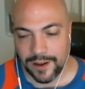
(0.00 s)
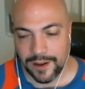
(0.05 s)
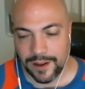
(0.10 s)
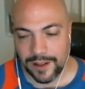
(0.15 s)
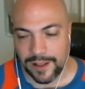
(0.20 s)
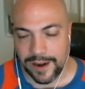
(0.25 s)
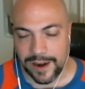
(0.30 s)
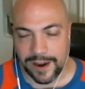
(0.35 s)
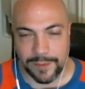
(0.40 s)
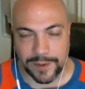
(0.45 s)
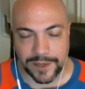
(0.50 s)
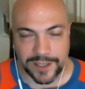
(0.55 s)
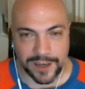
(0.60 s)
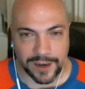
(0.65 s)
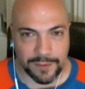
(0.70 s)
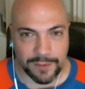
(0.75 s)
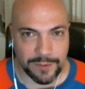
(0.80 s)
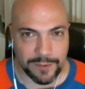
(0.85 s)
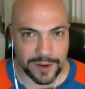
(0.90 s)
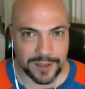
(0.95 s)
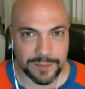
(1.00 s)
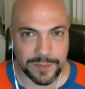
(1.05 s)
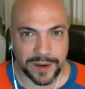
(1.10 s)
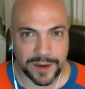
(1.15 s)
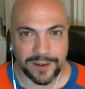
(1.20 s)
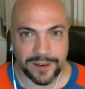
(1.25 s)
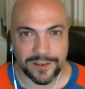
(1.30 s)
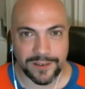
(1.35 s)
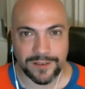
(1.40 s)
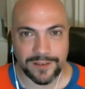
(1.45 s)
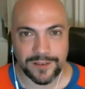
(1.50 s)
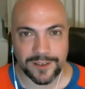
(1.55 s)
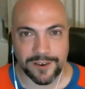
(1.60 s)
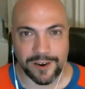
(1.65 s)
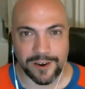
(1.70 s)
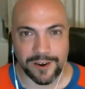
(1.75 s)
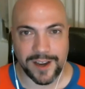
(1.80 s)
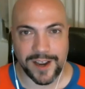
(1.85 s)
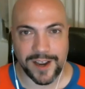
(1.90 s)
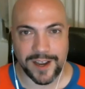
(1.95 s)
And then how much time do I spend
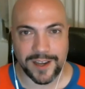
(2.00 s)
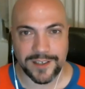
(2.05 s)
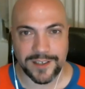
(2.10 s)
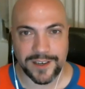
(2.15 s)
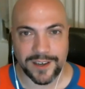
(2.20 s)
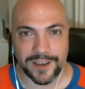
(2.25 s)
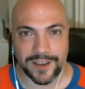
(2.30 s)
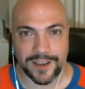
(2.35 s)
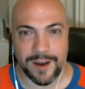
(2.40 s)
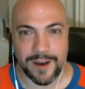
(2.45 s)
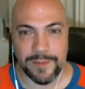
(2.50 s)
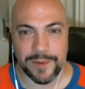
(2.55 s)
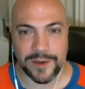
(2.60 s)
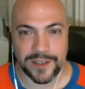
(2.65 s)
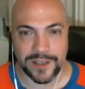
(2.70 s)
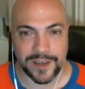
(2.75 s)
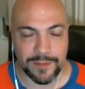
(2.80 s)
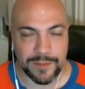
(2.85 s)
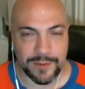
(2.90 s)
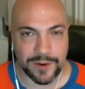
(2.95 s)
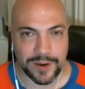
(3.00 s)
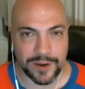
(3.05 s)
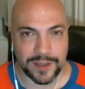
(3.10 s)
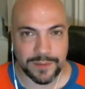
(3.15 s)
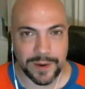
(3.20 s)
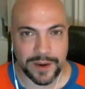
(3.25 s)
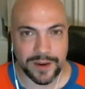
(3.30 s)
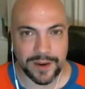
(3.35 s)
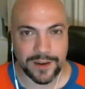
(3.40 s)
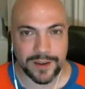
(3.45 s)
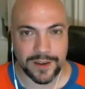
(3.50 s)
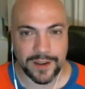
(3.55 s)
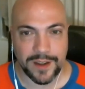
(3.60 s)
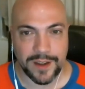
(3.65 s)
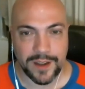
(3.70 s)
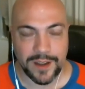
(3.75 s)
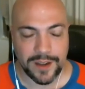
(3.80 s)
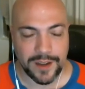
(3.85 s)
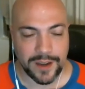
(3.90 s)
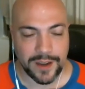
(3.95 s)
screencasting? How much time do I spend
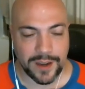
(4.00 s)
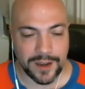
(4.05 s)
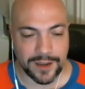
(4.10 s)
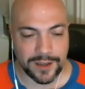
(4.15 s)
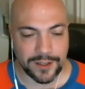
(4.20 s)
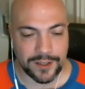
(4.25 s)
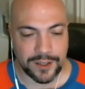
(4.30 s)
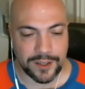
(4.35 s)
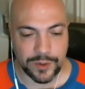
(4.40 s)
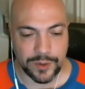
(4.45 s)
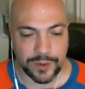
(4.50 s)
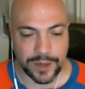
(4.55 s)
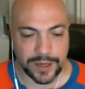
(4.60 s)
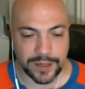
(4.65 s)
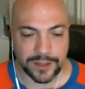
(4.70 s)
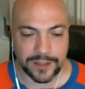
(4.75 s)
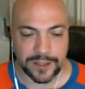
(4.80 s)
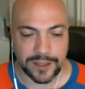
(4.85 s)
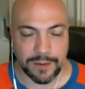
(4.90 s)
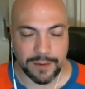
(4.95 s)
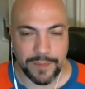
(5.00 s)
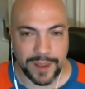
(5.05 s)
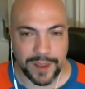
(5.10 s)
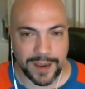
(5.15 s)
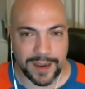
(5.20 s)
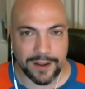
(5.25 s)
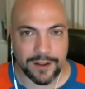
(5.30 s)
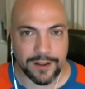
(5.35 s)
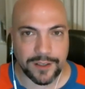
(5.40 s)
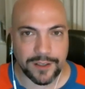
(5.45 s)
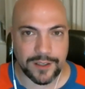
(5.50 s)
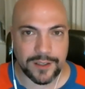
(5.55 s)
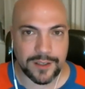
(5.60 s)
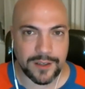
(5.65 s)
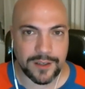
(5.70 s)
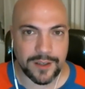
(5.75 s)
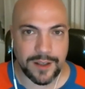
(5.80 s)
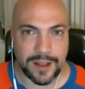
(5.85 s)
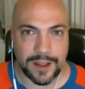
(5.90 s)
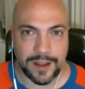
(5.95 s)
uh, doing something
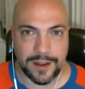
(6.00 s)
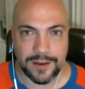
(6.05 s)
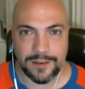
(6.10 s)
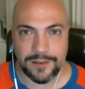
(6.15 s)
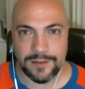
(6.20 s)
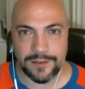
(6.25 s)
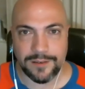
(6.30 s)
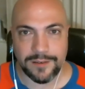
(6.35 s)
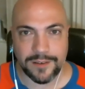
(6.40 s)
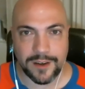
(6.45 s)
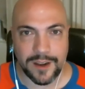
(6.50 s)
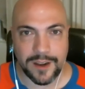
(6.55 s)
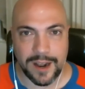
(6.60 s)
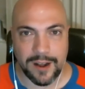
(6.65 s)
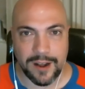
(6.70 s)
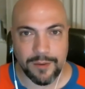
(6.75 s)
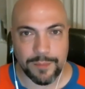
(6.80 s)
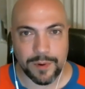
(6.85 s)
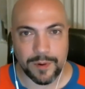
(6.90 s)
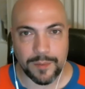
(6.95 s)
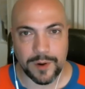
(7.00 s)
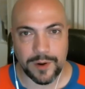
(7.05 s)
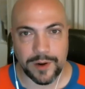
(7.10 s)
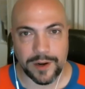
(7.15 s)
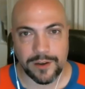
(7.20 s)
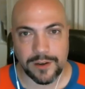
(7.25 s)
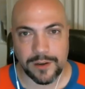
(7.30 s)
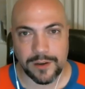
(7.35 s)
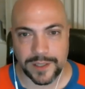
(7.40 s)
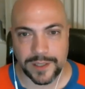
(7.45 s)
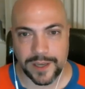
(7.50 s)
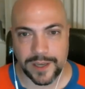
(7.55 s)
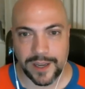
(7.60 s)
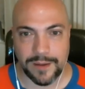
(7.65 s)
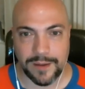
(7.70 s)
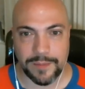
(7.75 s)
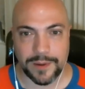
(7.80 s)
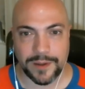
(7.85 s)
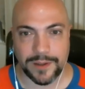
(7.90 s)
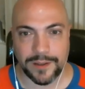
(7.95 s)
else that can help promote Alchemist
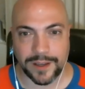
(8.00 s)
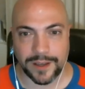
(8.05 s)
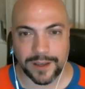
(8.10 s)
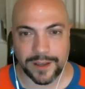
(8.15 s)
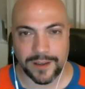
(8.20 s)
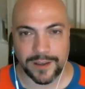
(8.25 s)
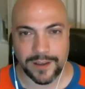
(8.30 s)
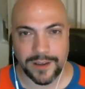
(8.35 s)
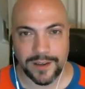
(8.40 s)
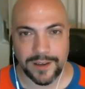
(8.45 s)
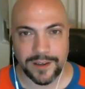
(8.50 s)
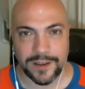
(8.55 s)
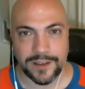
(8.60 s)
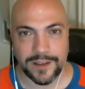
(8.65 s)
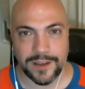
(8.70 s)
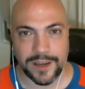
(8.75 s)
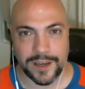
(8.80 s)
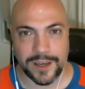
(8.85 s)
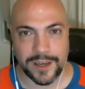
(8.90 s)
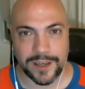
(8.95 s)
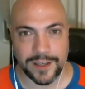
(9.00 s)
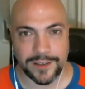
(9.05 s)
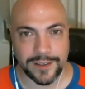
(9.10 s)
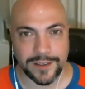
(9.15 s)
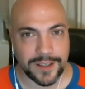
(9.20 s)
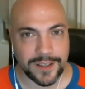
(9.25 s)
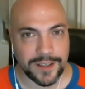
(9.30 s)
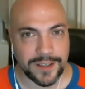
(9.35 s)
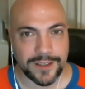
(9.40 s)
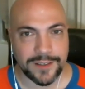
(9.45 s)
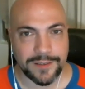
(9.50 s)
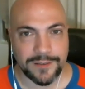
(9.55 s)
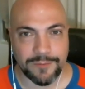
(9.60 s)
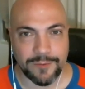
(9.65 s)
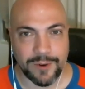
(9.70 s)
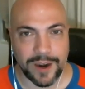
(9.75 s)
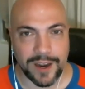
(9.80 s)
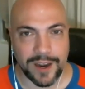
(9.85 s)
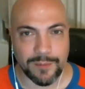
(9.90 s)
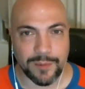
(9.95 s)
Camp, like uh,
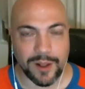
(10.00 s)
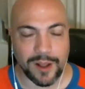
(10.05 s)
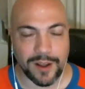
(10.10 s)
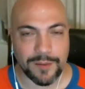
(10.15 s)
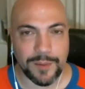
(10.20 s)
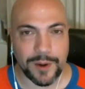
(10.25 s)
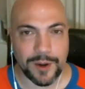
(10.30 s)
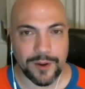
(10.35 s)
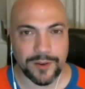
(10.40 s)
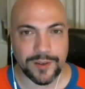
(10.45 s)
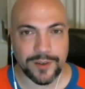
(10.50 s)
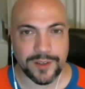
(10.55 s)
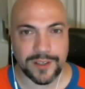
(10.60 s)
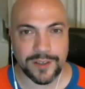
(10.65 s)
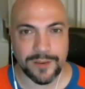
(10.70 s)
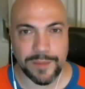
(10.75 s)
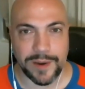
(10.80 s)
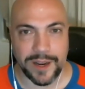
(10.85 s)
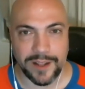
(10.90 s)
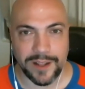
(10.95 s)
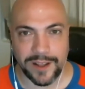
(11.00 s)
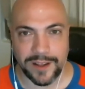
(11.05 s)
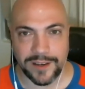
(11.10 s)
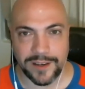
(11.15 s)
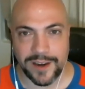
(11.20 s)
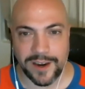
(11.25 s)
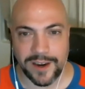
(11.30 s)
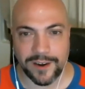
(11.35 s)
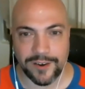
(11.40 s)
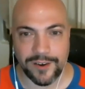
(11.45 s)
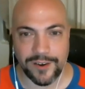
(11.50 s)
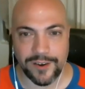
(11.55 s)
writing blog posts, submitting that to Hacker